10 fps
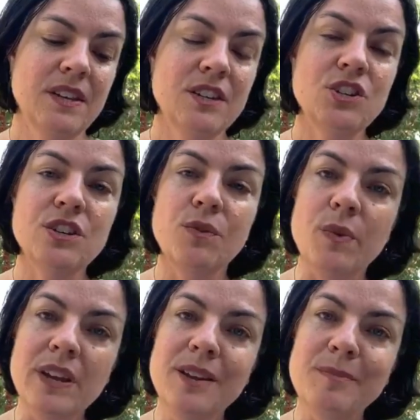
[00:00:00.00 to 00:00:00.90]
She
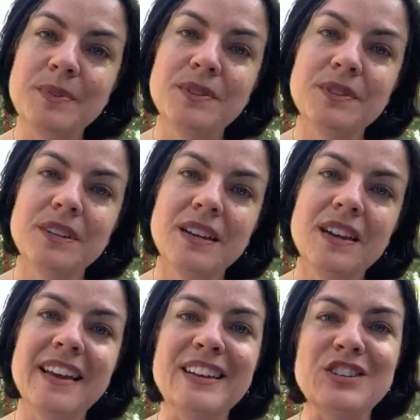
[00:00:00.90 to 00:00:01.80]
weeps
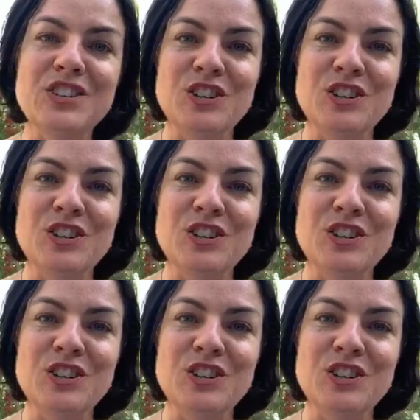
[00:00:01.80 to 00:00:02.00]
and she